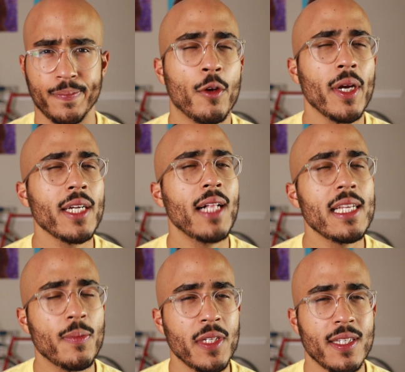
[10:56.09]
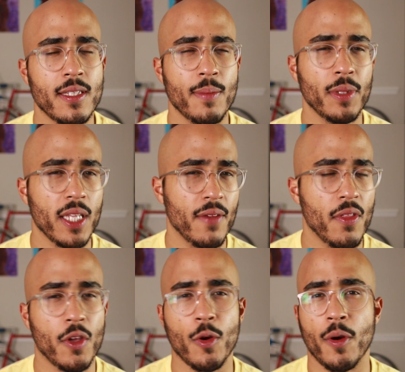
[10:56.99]
Greg Glassman doesn't believe that
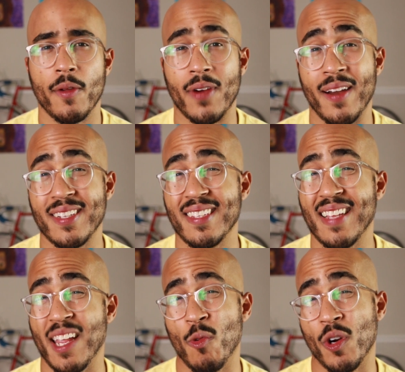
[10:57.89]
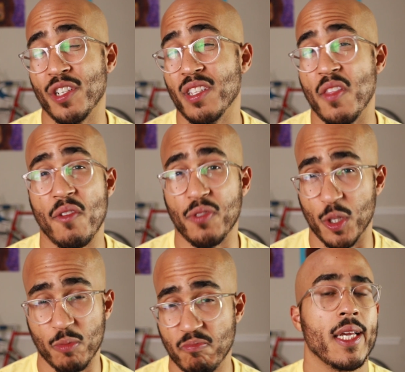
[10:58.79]
the coronavirus is any worse than the flu.